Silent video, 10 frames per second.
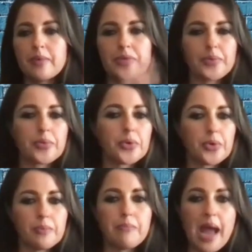
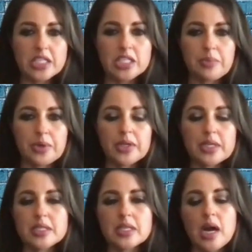through Matchbook
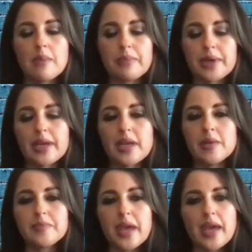is the
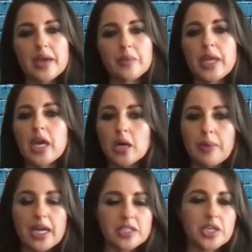company. And we help
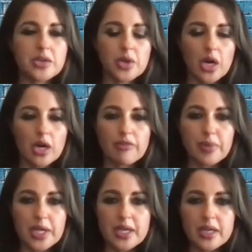execute
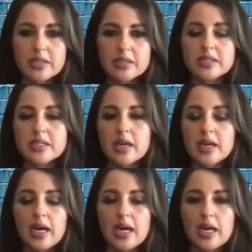RFPs,
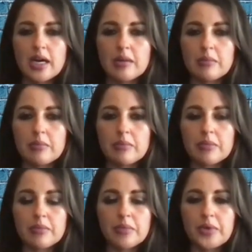um,
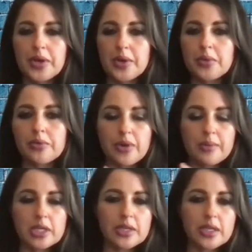you know, from
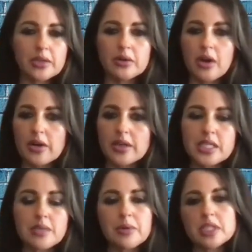a clinical
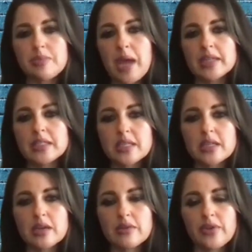R&D
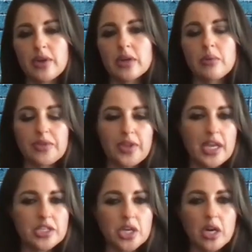perspective, with
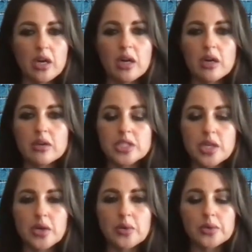HR.
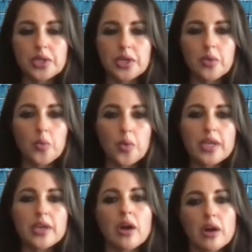So, you know,
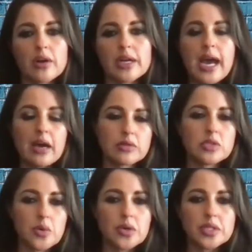we are an
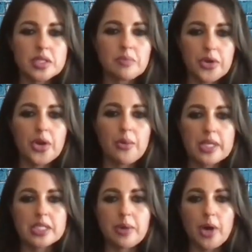outsourced
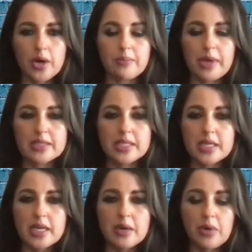procurement department
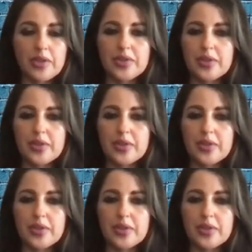with,